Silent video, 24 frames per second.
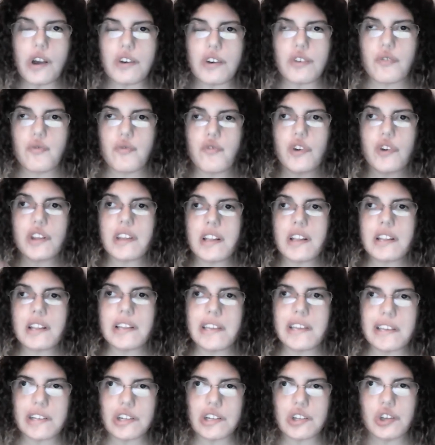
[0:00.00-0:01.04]
leader should
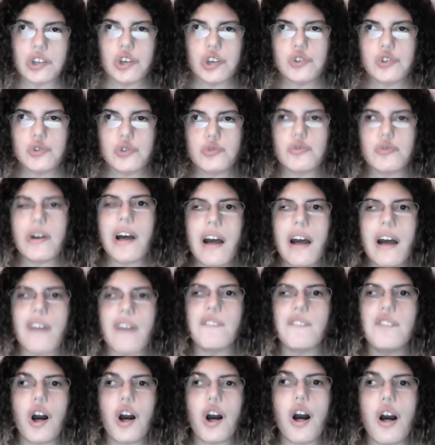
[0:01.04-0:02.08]
always
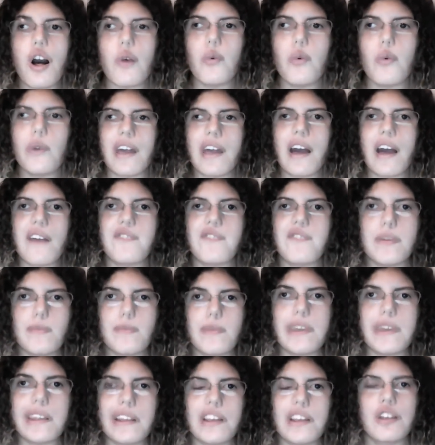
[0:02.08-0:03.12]
have a meeting
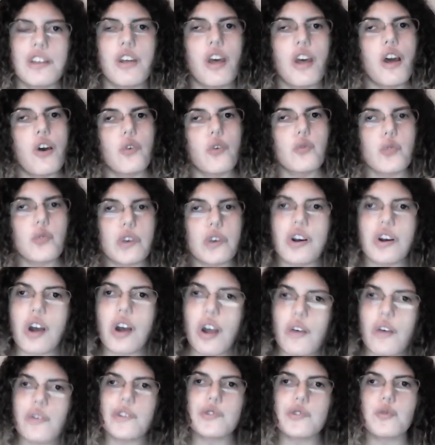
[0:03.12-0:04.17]
to encourage one
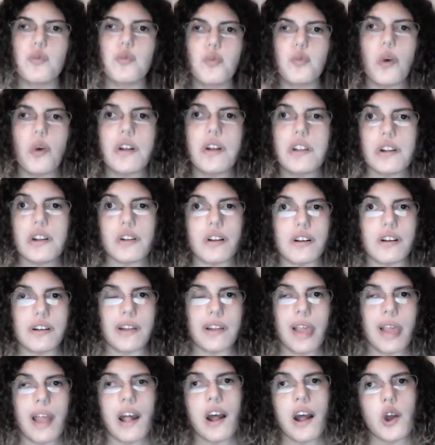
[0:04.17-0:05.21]
another, to
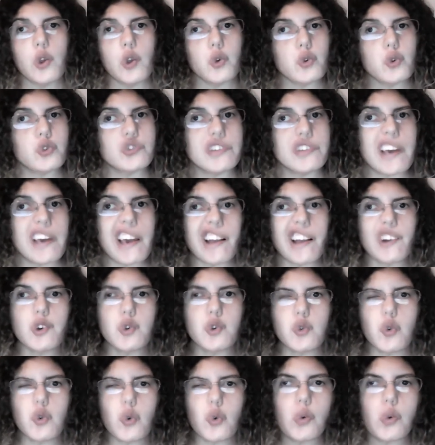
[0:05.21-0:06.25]
share good work and
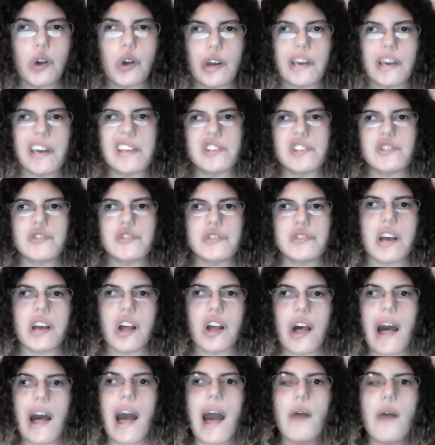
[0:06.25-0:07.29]
share our
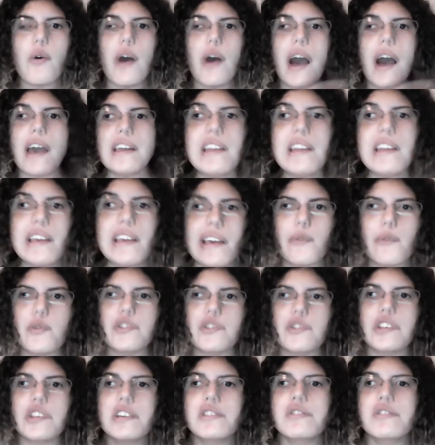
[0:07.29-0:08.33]
ideas with each other,